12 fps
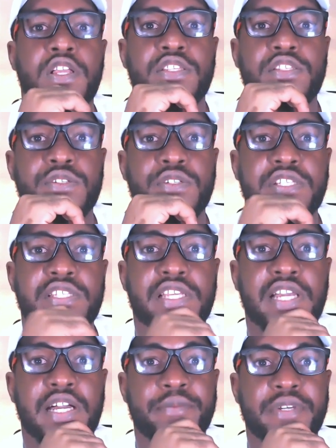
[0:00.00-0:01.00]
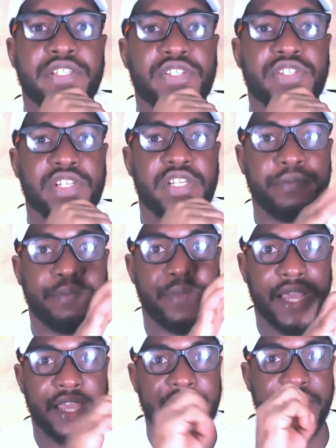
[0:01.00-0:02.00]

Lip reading: So these scammers usually buy